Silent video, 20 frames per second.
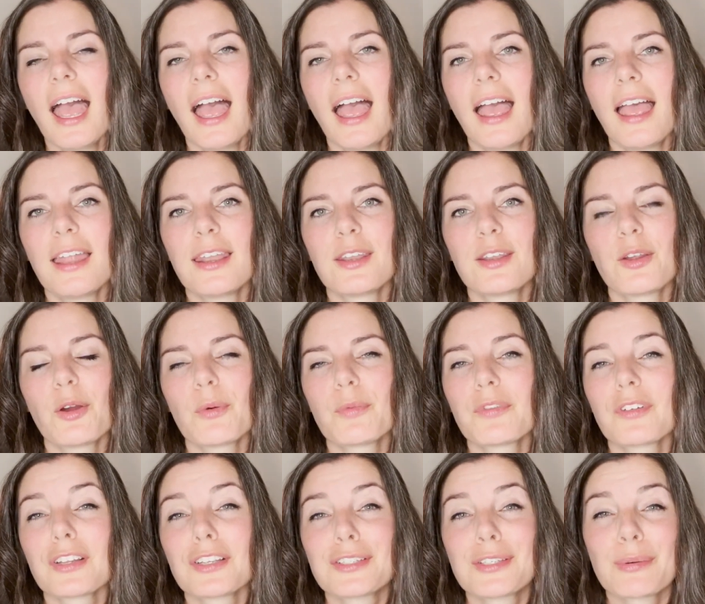And
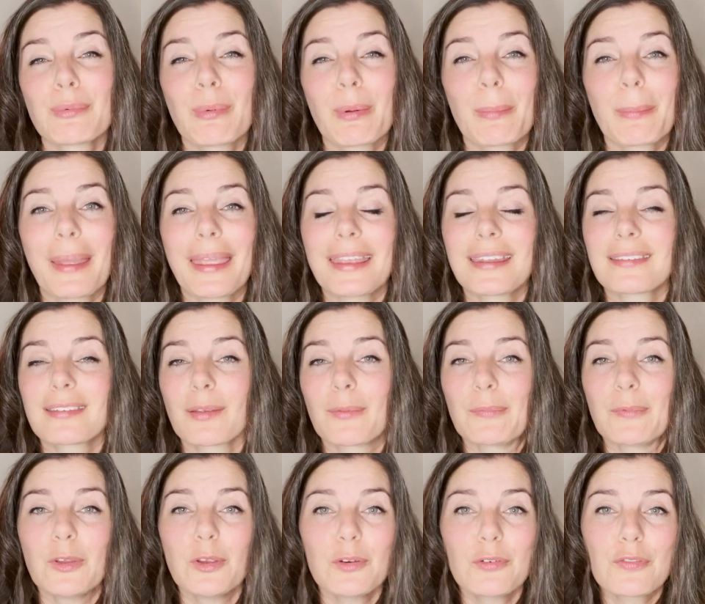hopefully she will make
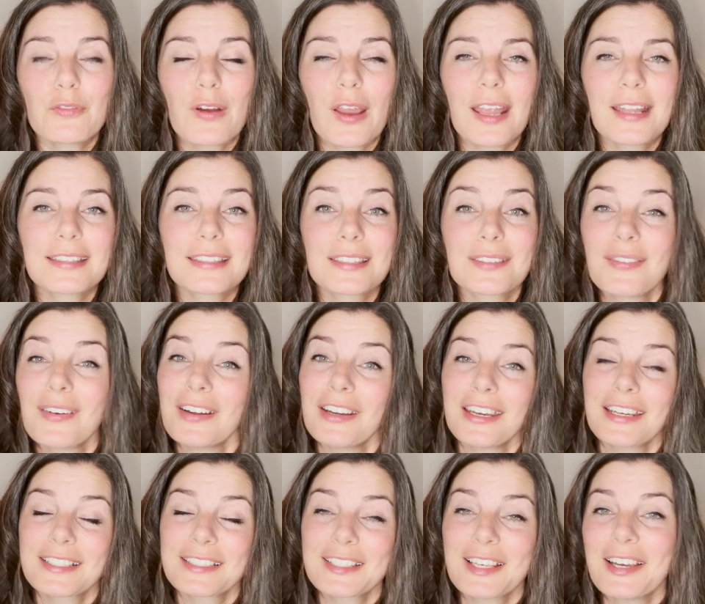some new friends. It's very
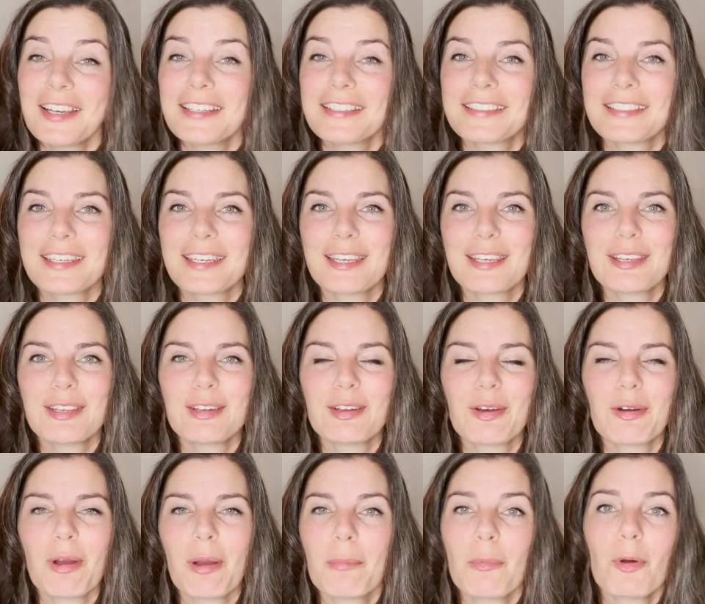exciting. You
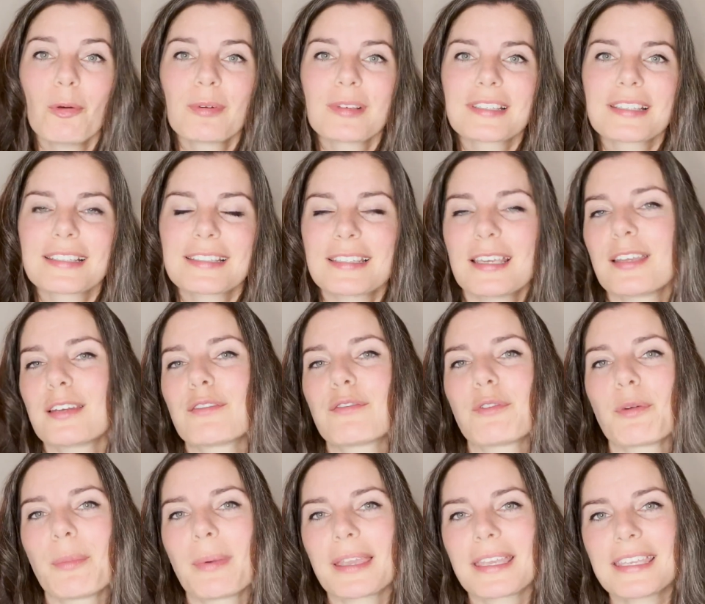know, I'm always excited
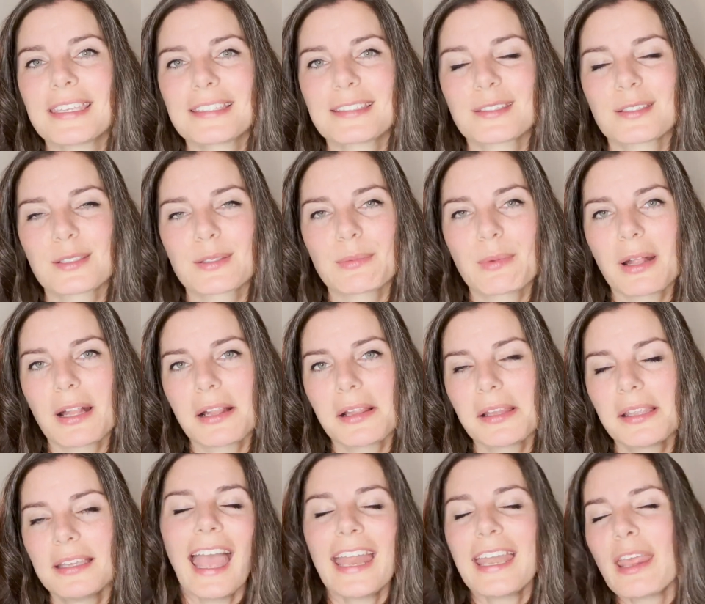for my kids as
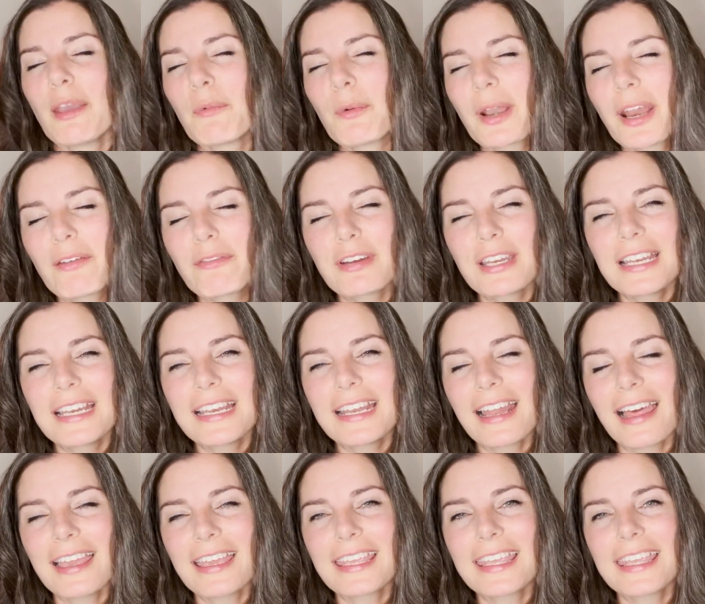well. And yeah, what I really
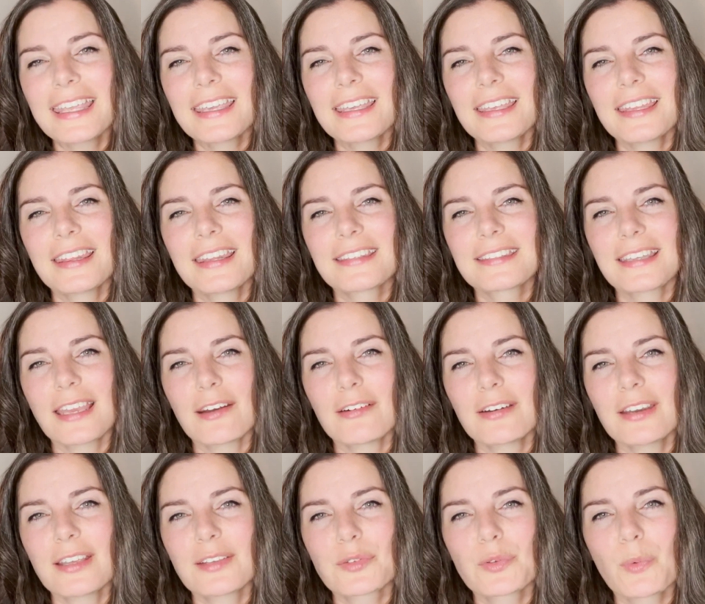like here in this
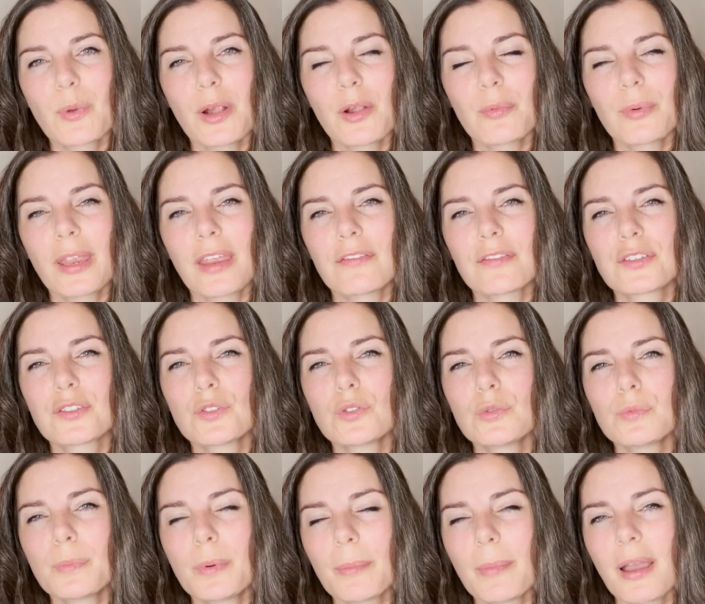area as well, we have a
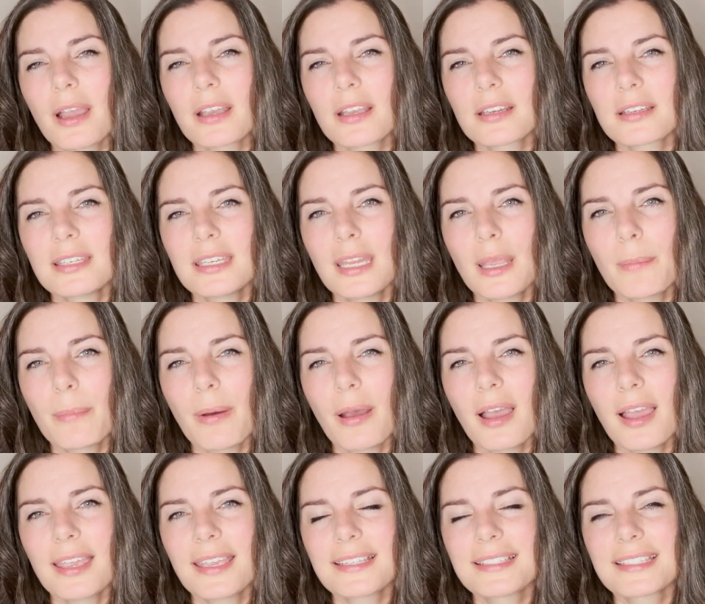supermarket
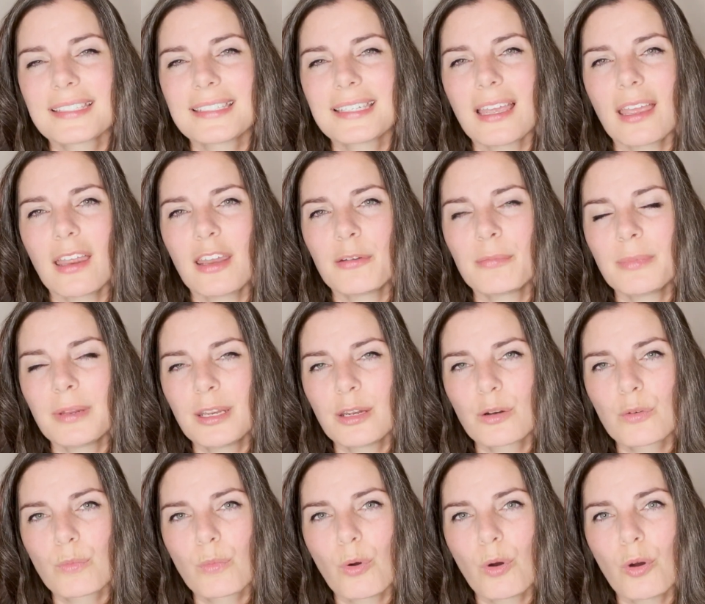nearby. It's a
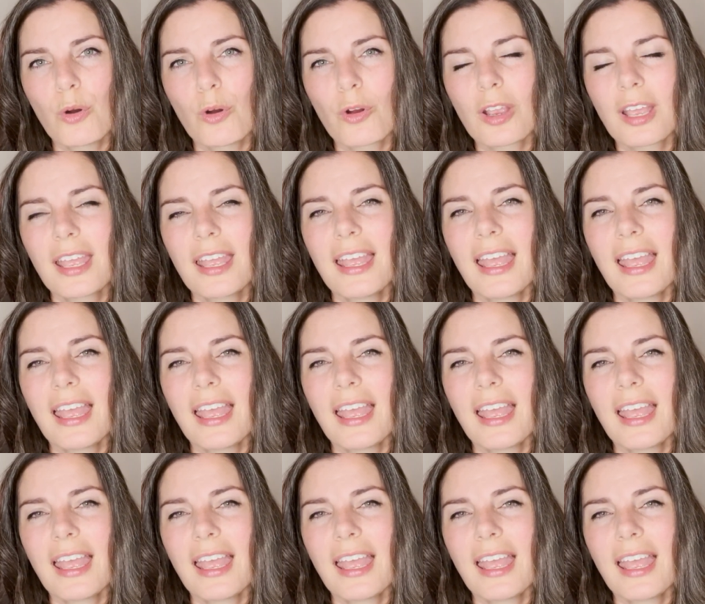10-minute walk.